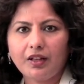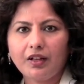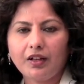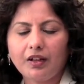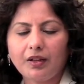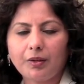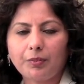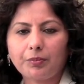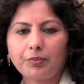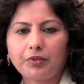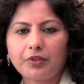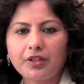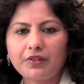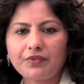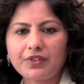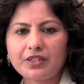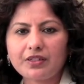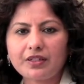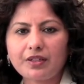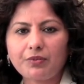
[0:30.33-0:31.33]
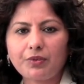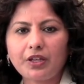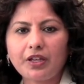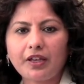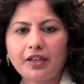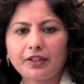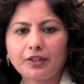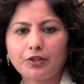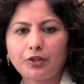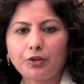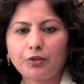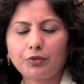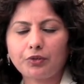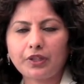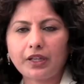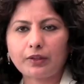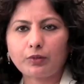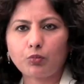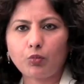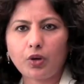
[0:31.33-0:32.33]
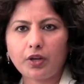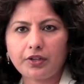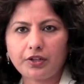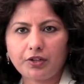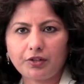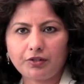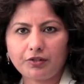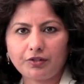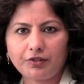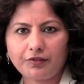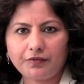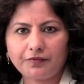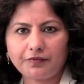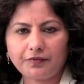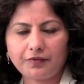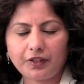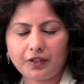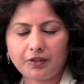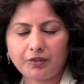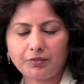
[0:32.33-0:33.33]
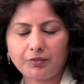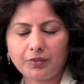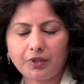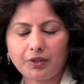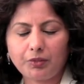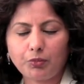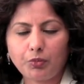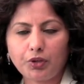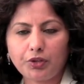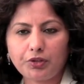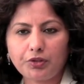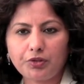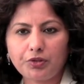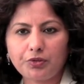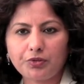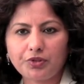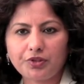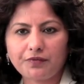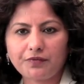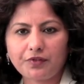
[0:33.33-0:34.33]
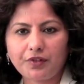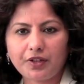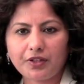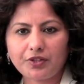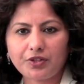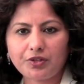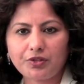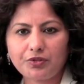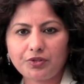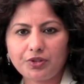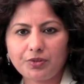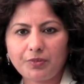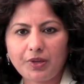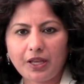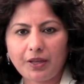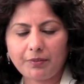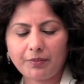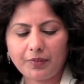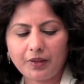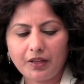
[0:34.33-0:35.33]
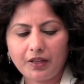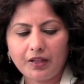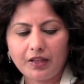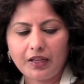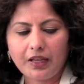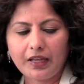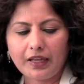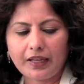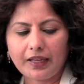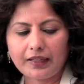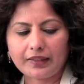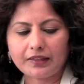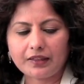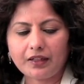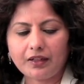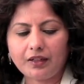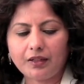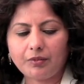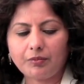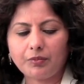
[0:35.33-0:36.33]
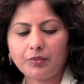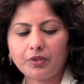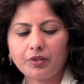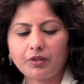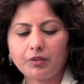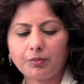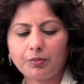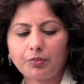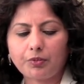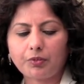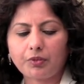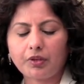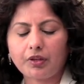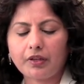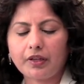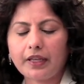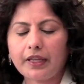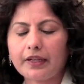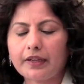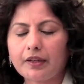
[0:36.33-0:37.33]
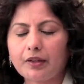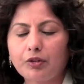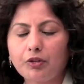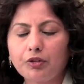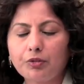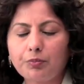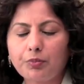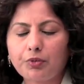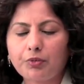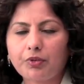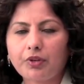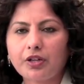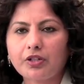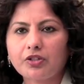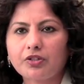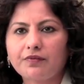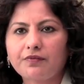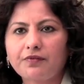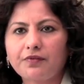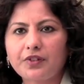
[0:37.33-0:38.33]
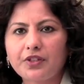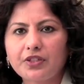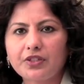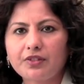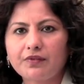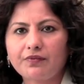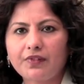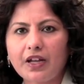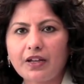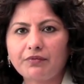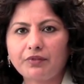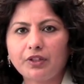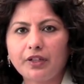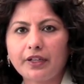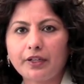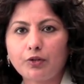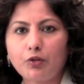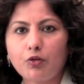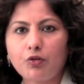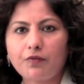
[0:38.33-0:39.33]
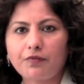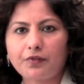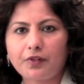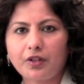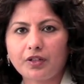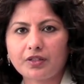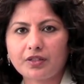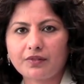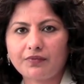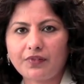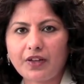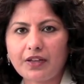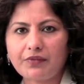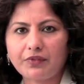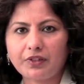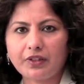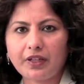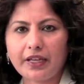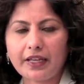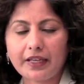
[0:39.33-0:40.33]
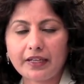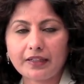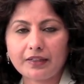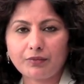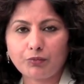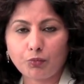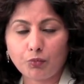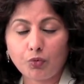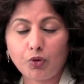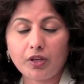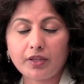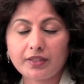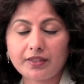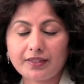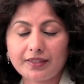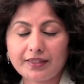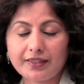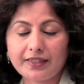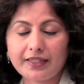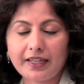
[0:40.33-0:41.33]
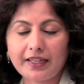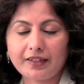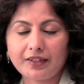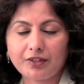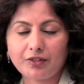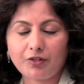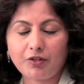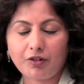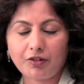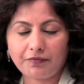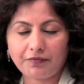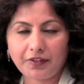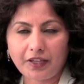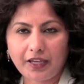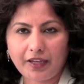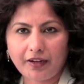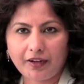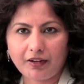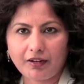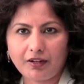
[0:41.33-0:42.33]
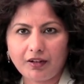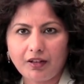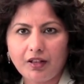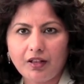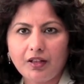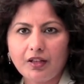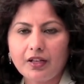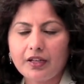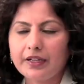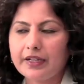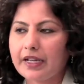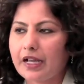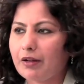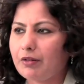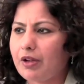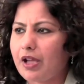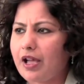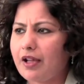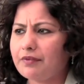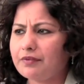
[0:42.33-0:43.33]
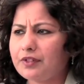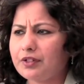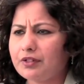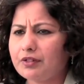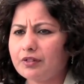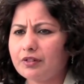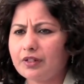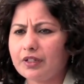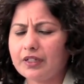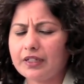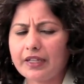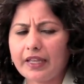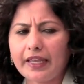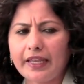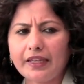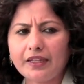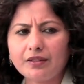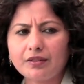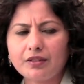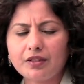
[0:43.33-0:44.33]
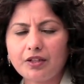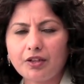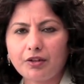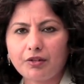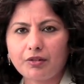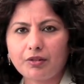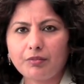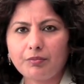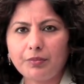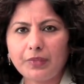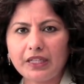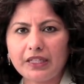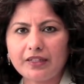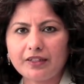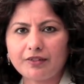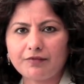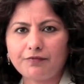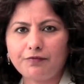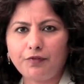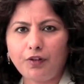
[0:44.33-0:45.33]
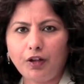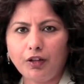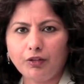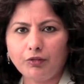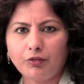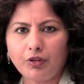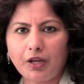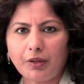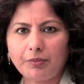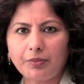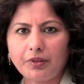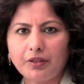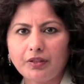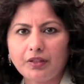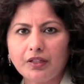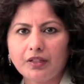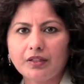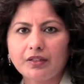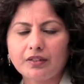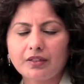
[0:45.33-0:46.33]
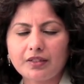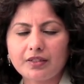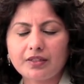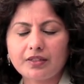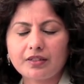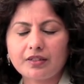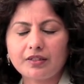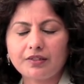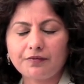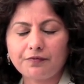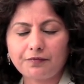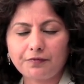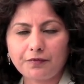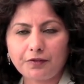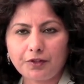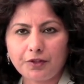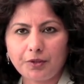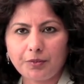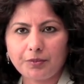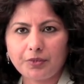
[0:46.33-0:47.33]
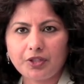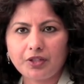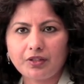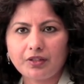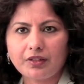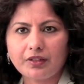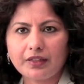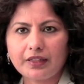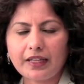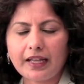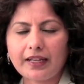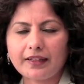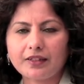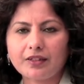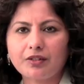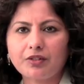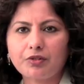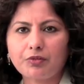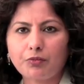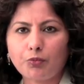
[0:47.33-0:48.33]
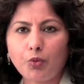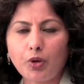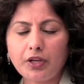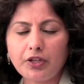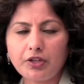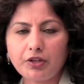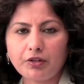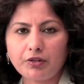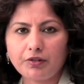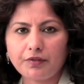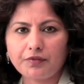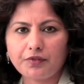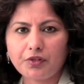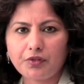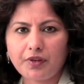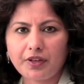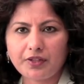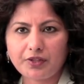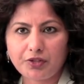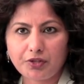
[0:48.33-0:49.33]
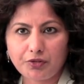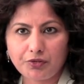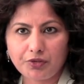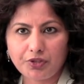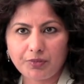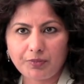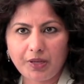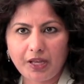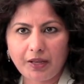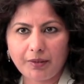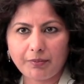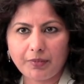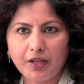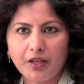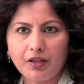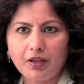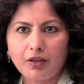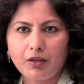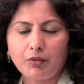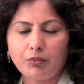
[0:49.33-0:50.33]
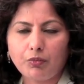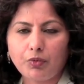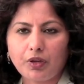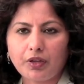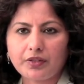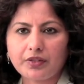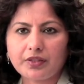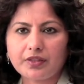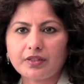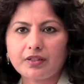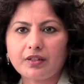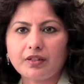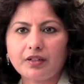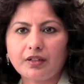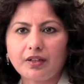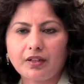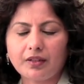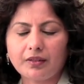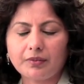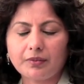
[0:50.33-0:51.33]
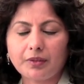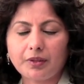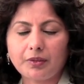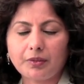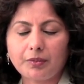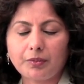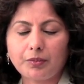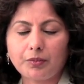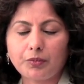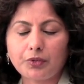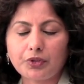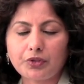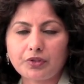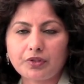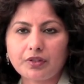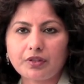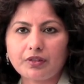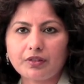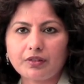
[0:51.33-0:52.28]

Uh, previously, we had known that one year of uh, uh, one year use of trastuzumab had um, a uh, had a good progression-free survival and overall survival, and was the standard of care. Now, after an eight-year median follow-up, this confirmed that one year of trastuzumab was uh, uh, was